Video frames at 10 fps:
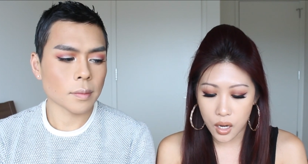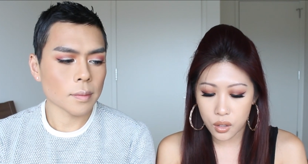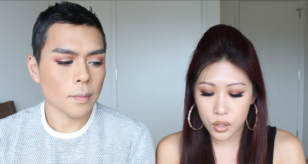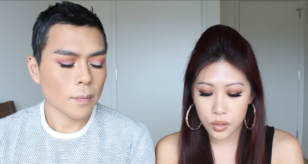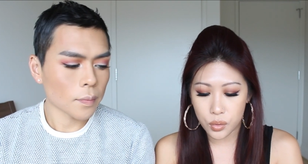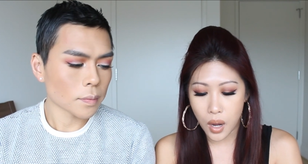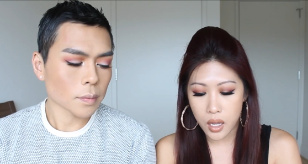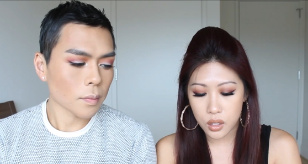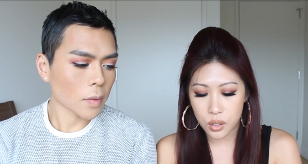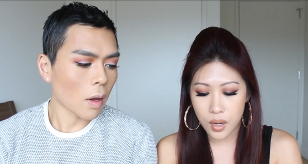Speaker 1: I don't know. Do, do I?
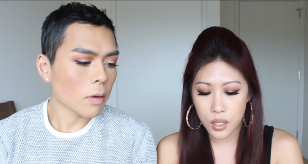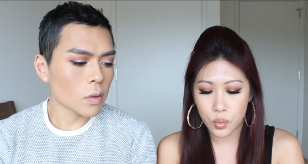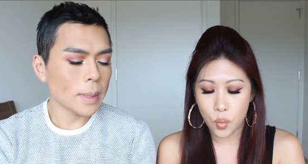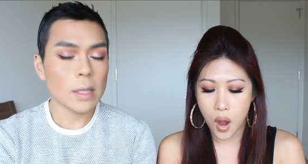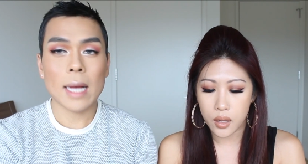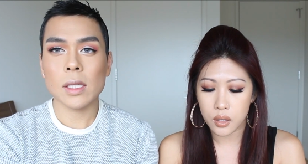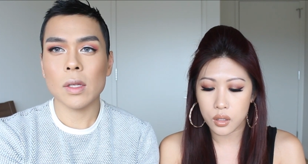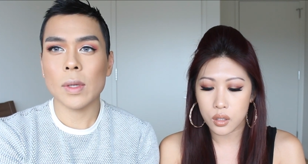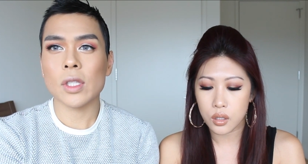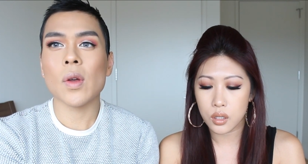Do you oh, guys? Oh, do you want, me to ask
Speaker 2: you the
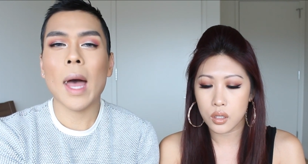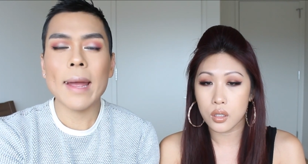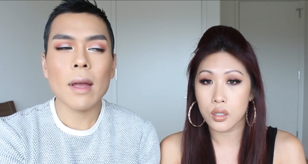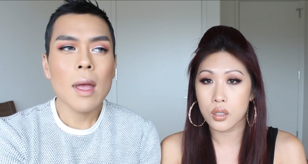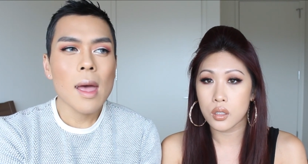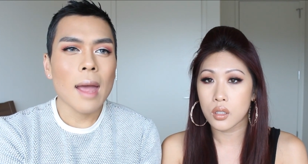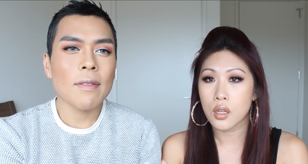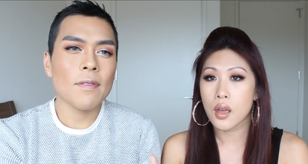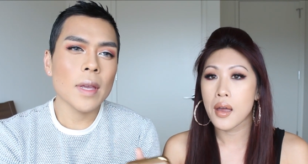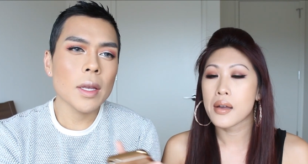question? So I, I
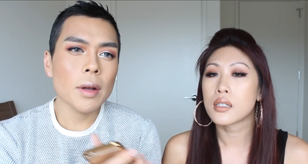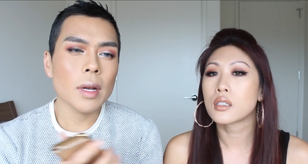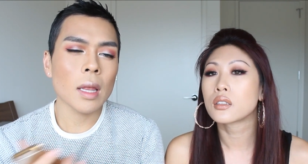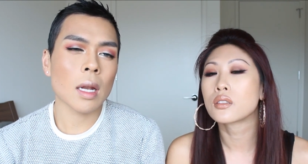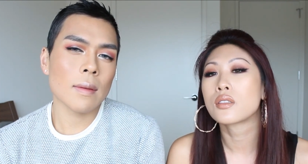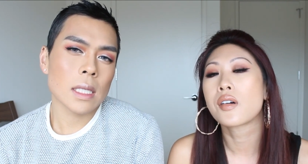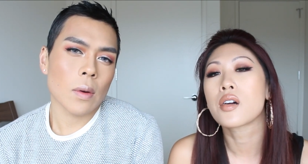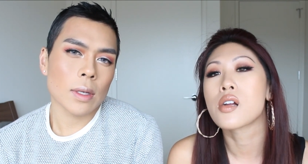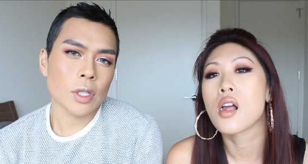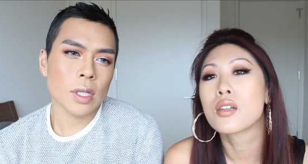figured a lot of these
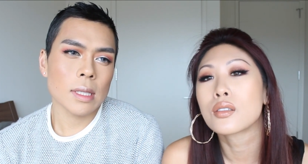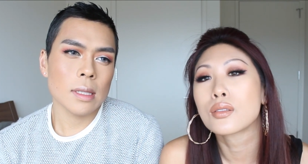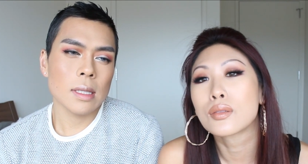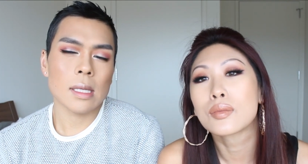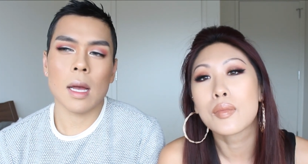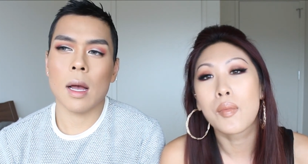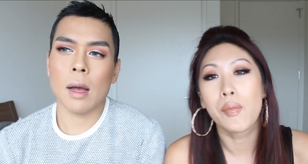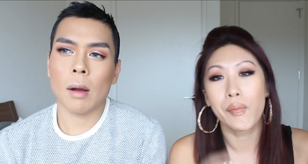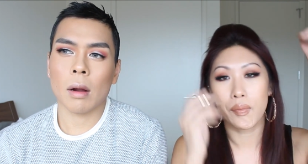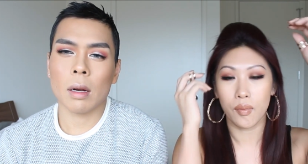questions uh,
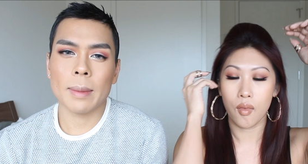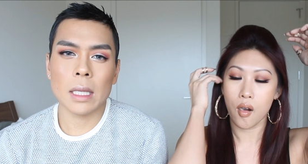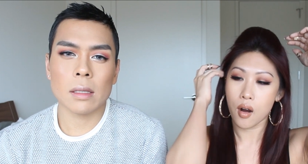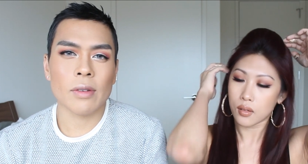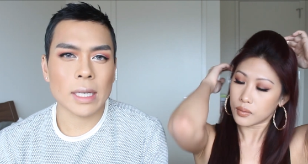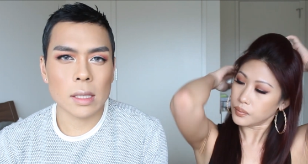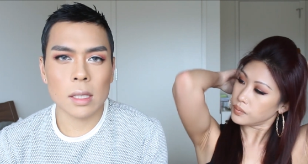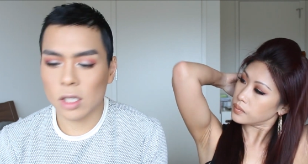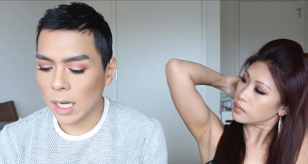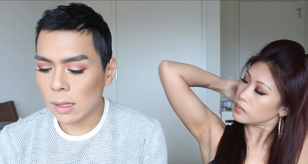are going to be directed to
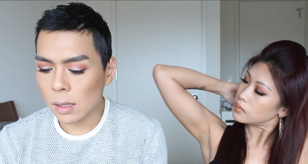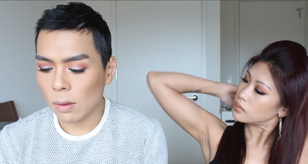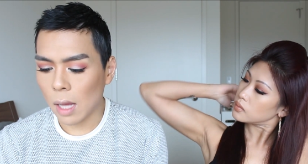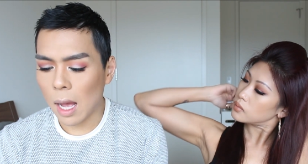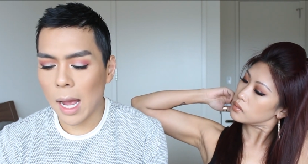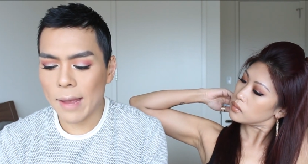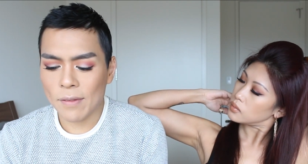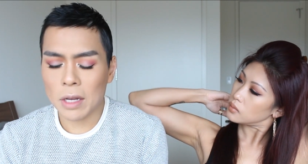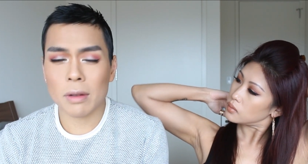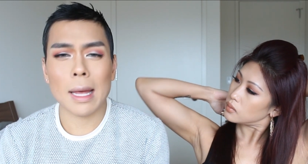Jen. So I
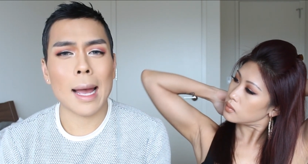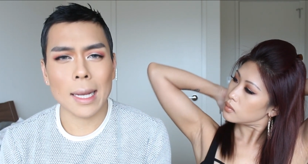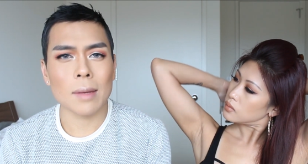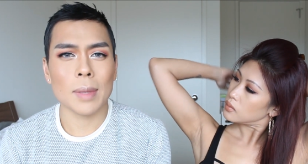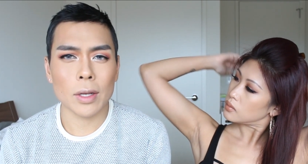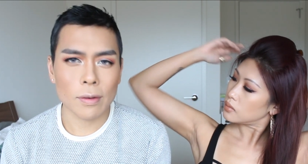figured that I could be